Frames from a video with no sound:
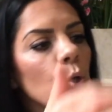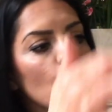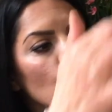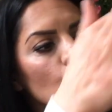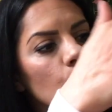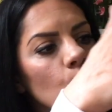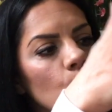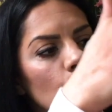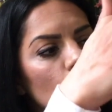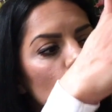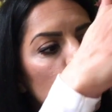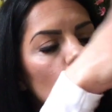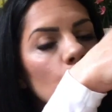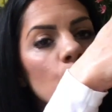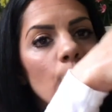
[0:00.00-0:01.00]
You can
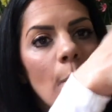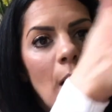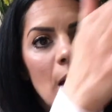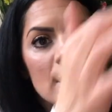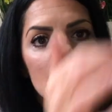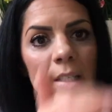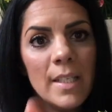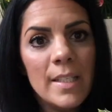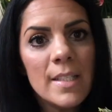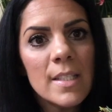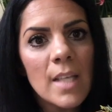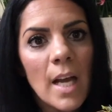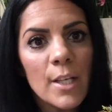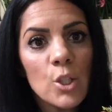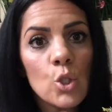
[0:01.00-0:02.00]
glue your moss
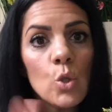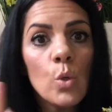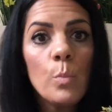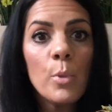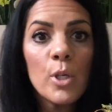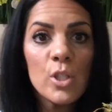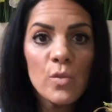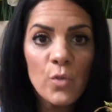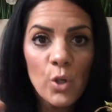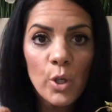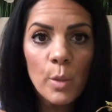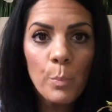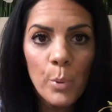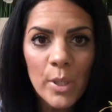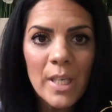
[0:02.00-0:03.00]
inside too, because if you're
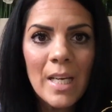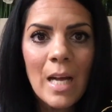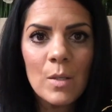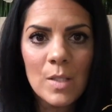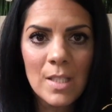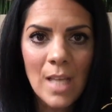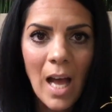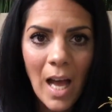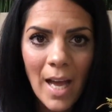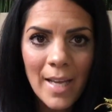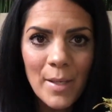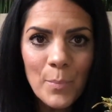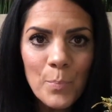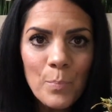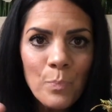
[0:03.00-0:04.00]
gonna put it
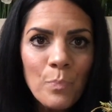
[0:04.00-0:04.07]
outside,